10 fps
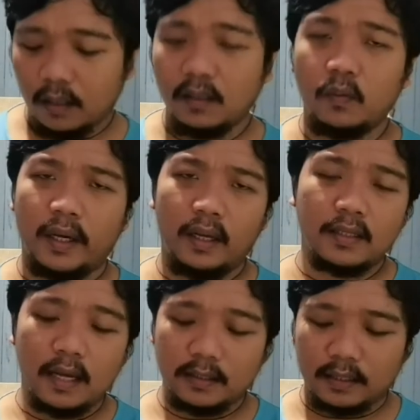Anyway,
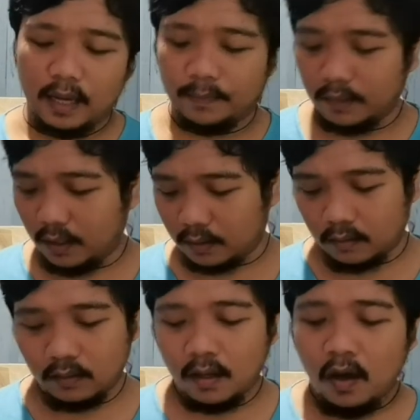let's accept it.
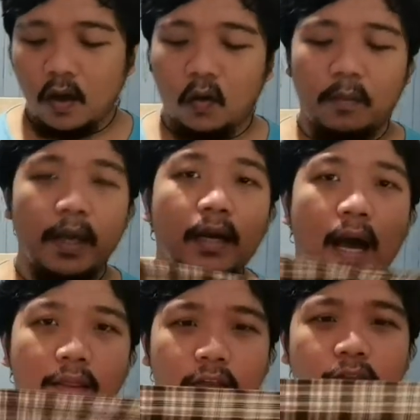Oh my
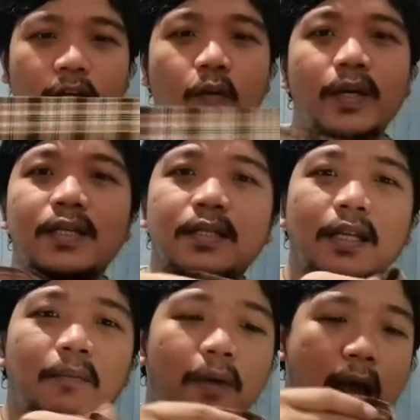god, the third one is
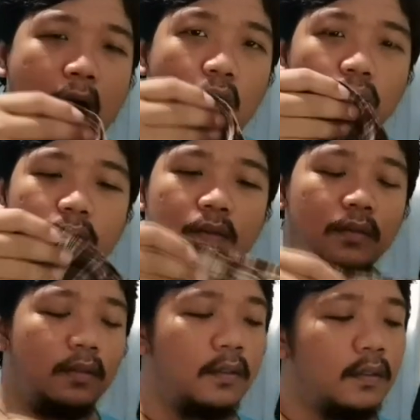still brown.
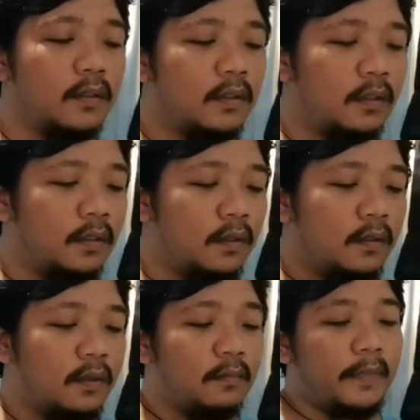
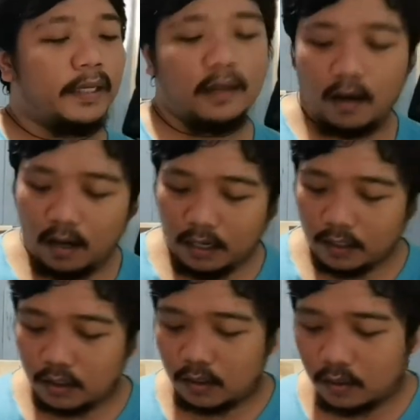My
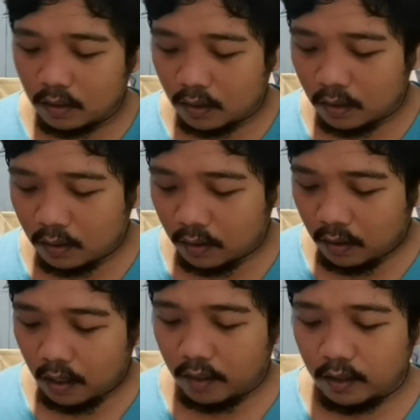gosh.
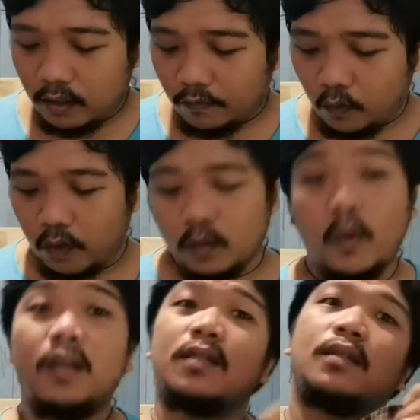And then the fourth
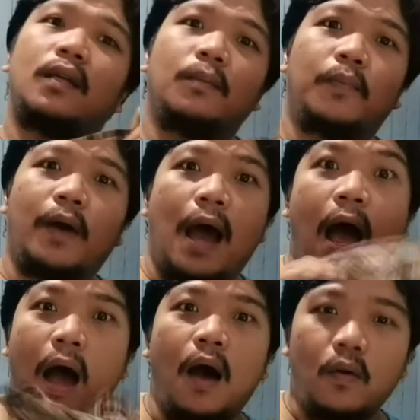one is still
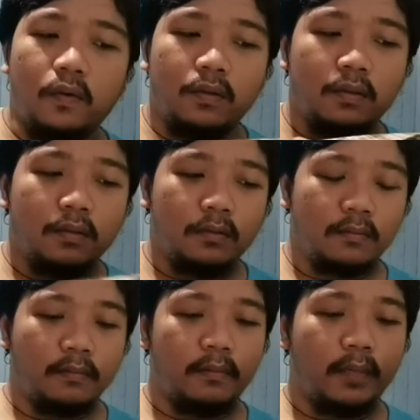brown.
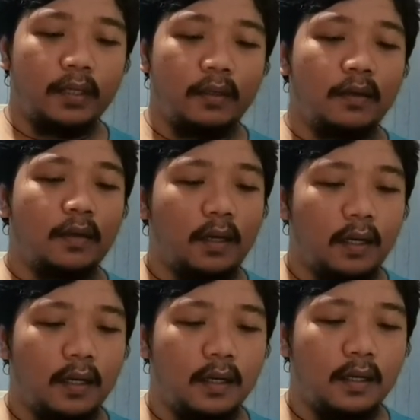Oh my
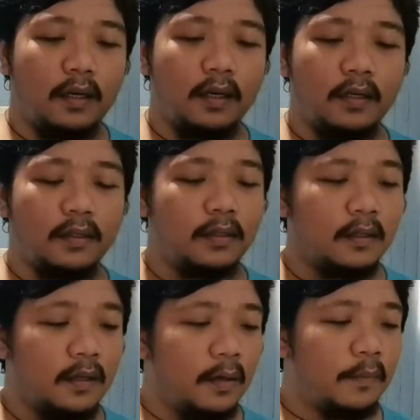god.
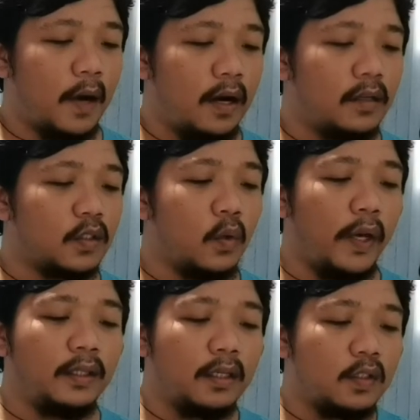Parang
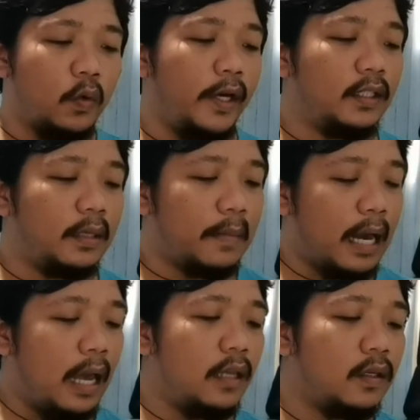soil
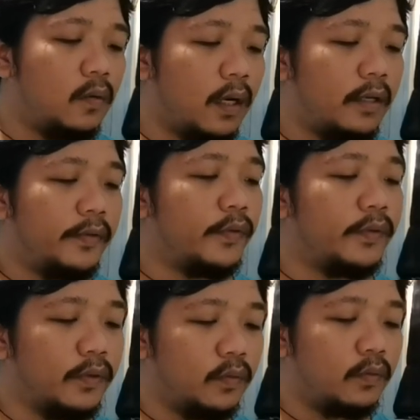naman yung
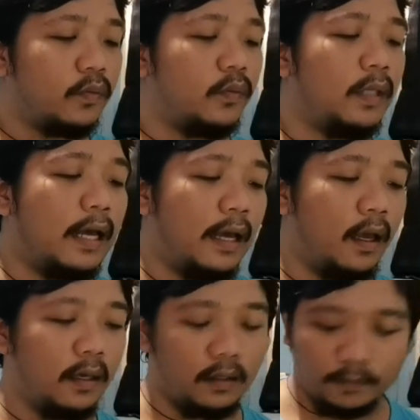anong
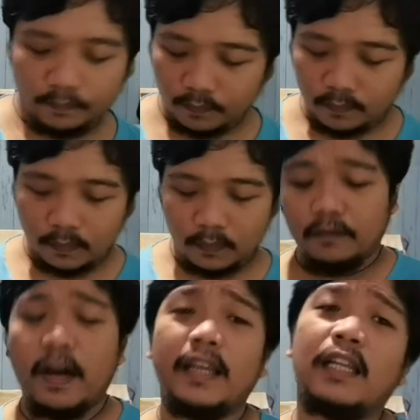kulay.
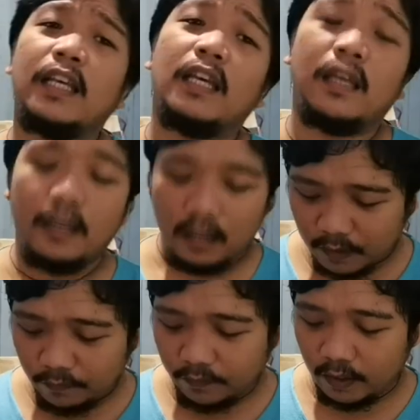Finally,
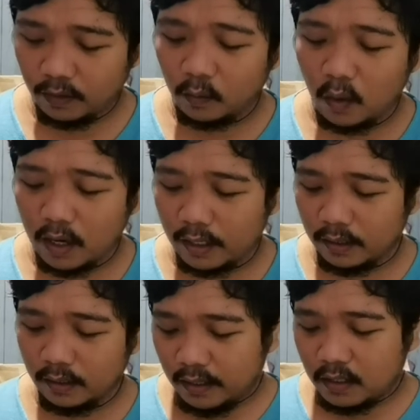the fifth
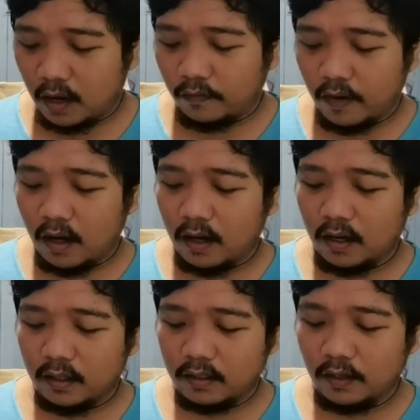one is of
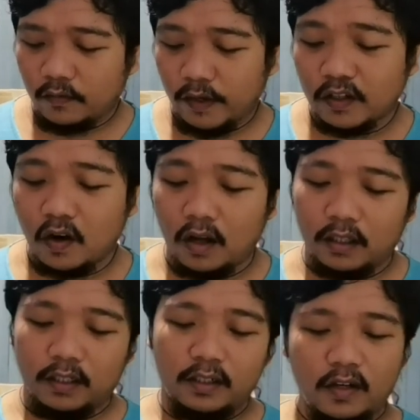a different
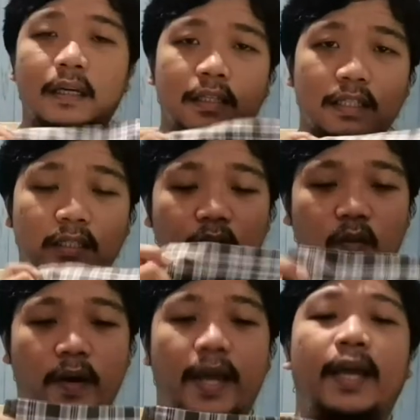color. It's
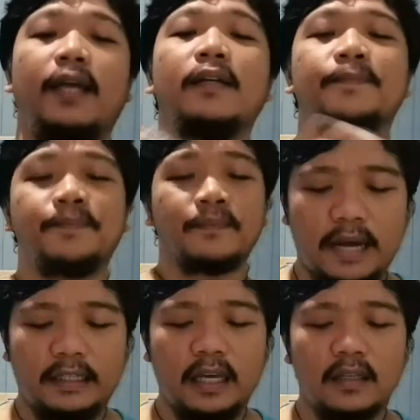gray.
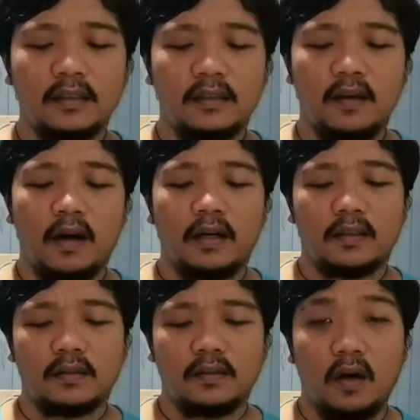I like dark
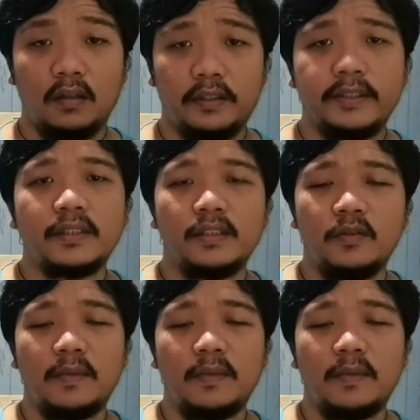colors.